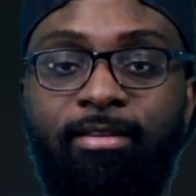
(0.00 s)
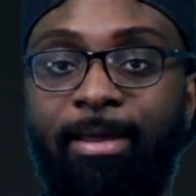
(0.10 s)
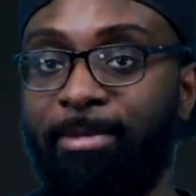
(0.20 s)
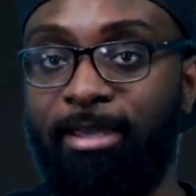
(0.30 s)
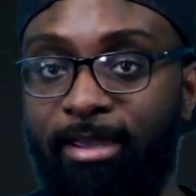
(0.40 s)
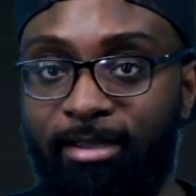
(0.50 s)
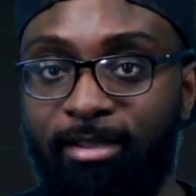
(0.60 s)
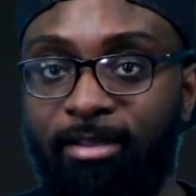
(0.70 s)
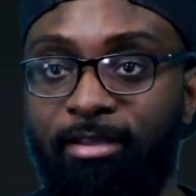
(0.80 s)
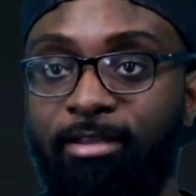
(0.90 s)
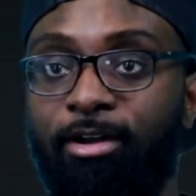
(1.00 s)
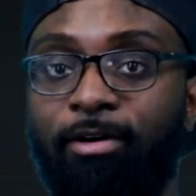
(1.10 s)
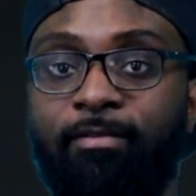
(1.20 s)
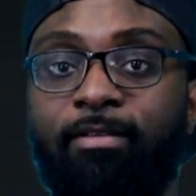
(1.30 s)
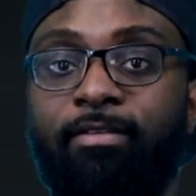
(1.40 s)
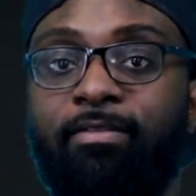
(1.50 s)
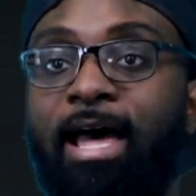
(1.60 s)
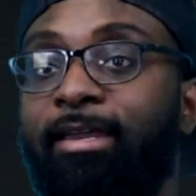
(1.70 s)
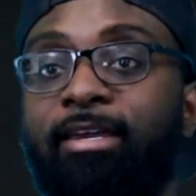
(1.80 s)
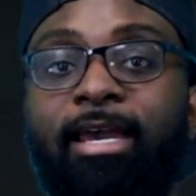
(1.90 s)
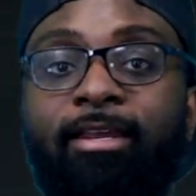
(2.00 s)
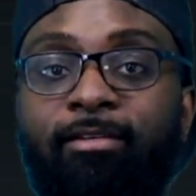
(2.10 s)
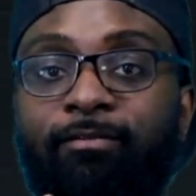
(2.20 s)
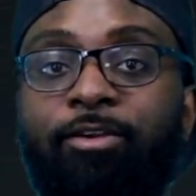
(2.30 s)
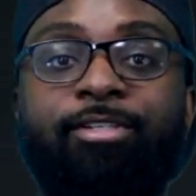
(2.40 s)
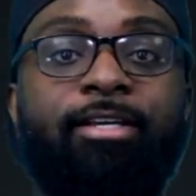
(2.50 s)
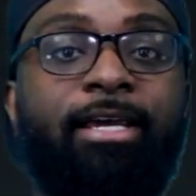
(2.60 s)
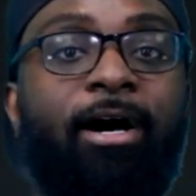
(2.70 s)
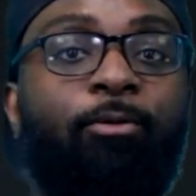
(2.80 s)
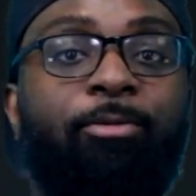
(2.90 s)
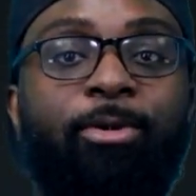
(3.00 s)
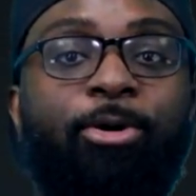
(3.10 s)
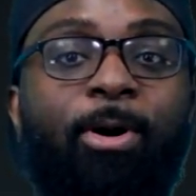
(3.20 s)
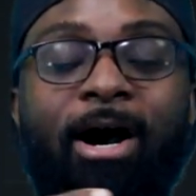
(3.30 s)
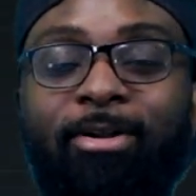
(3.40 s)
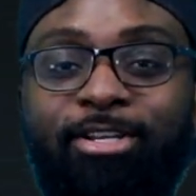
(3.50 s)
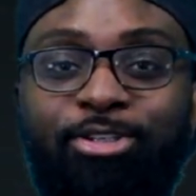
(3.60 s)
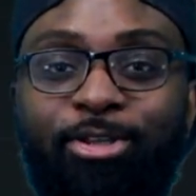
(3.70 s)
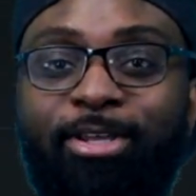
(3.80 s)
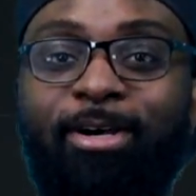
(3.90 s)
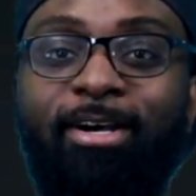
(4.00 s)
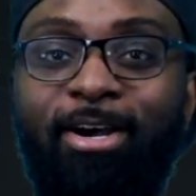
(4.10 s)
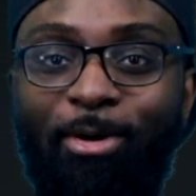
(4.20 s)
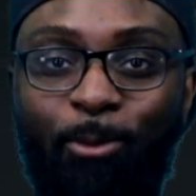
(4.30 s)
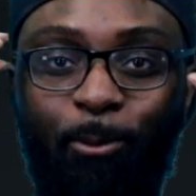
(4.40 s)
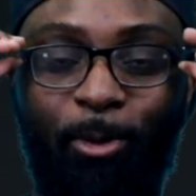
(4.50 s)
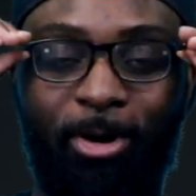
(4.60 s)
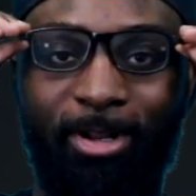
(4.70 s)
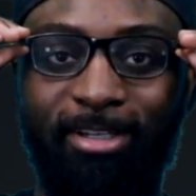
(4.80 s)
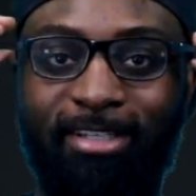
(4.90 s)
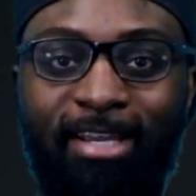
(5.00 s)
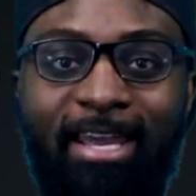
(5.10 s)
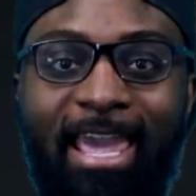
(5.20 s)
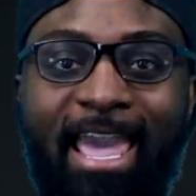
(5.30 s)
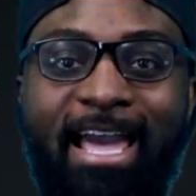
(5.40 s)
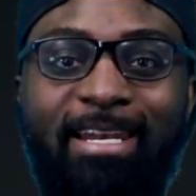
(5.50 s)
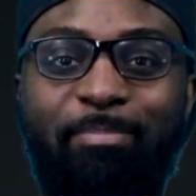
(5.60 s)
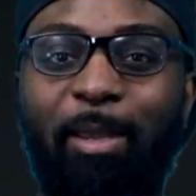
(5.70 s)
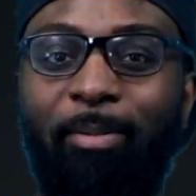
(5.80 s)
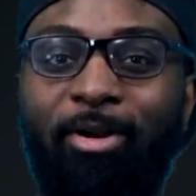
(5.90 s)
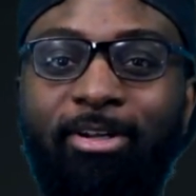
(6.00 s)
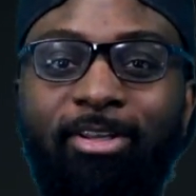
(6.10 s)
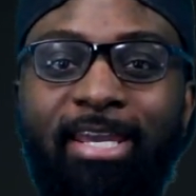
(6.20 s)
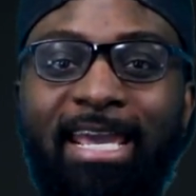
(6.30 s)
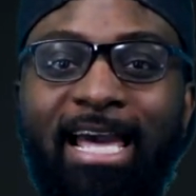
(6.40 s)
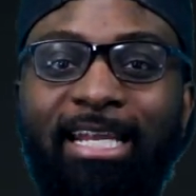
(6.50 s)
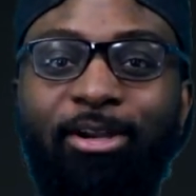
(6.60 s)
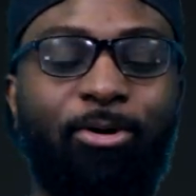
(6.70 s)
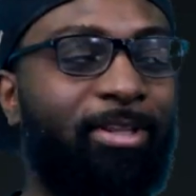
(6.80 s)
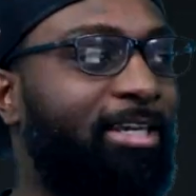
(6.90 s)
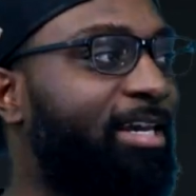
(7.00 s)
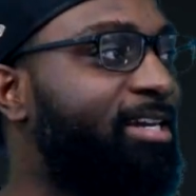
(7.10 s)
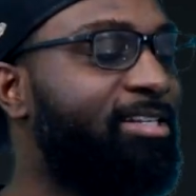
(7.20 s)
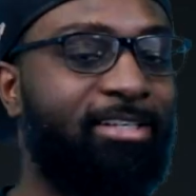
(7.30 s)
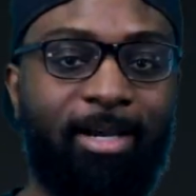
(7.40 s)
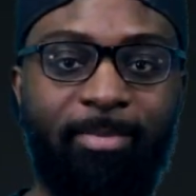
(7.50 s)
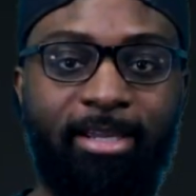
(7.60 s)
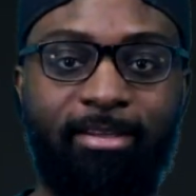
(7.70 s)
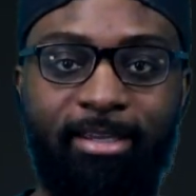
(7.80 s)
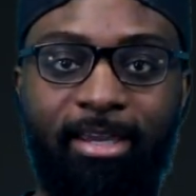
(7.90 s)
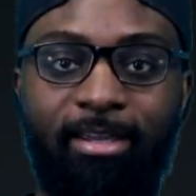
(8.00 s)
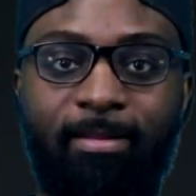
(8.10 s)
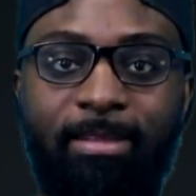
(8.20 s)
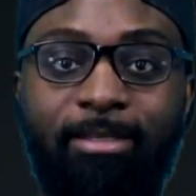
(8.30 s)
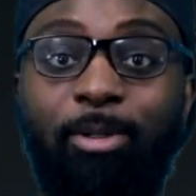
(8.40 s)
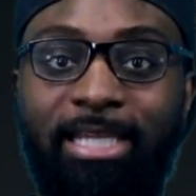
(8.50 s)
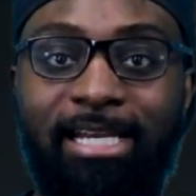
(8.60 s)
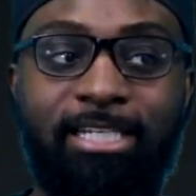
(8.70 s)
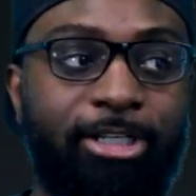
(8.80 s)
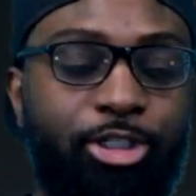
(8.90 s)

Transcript: I'm the king. You know, that can get confusing now when we go out into the world and people are looking at like, oh, the king is coming, the king. But that's